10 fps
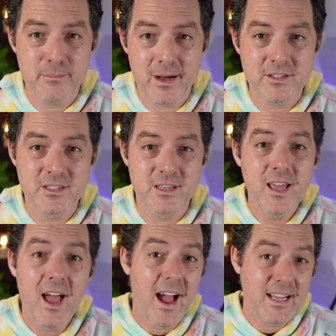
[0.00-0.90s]
Maussan
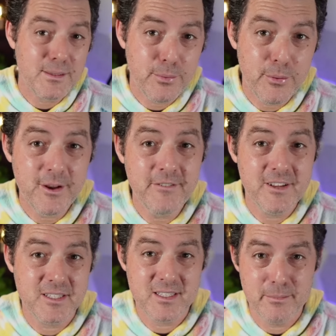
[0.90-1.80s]
has
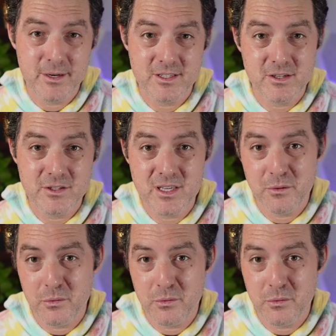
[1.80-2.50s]
previously been associated